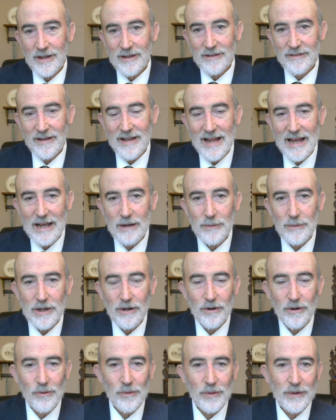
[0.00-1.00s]
Today we
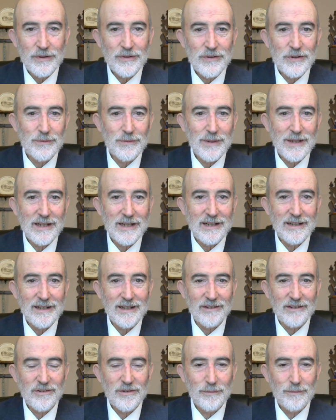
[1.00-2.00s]
are going to be
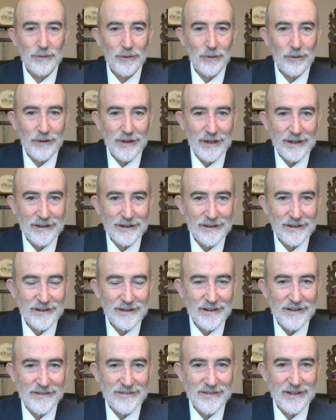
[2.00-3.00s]
exploring
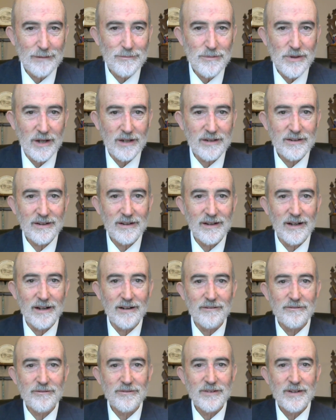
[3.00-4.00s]
the subject
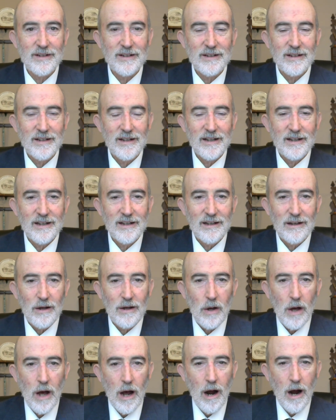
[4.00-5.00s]
of
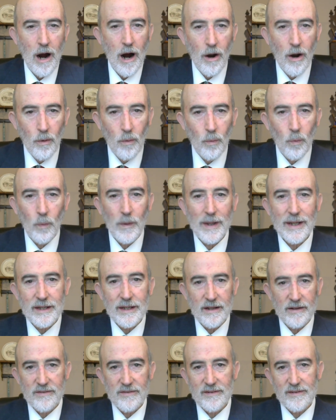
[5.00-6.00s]
our
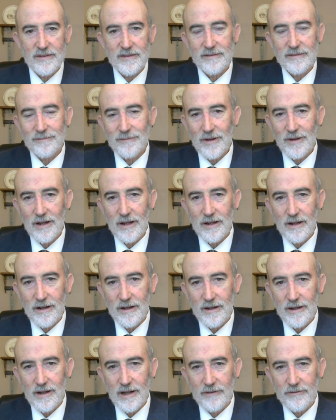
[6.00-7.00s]
witness
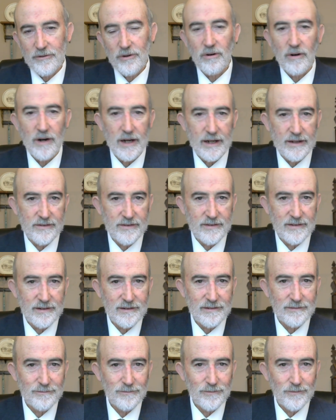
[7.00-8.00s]
of Christ,
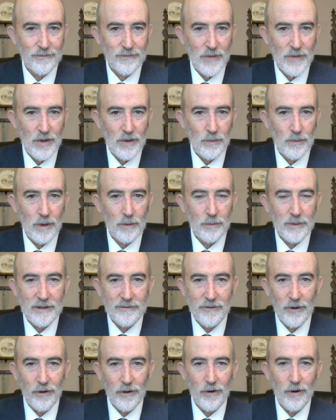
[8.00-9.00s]
what we
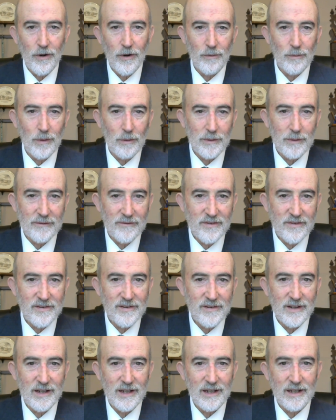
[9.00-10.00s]
have heard, what we have
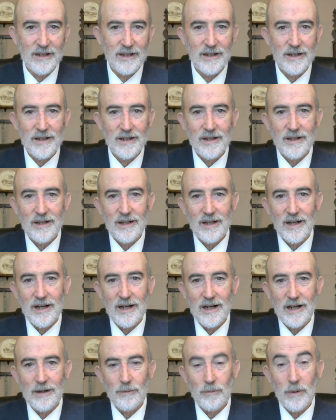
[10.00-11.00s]
seen,
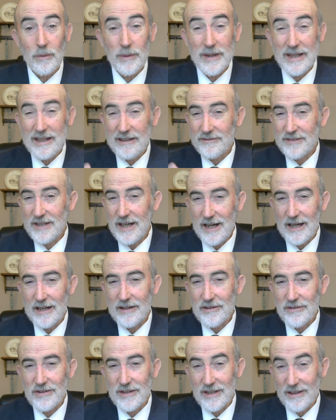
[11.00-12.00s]
what we have
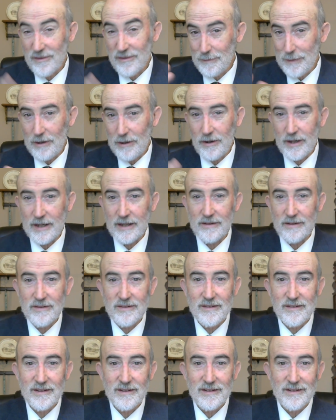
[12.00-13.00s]
touched,
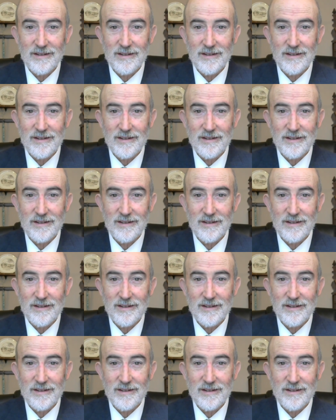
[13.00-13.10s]
experienced,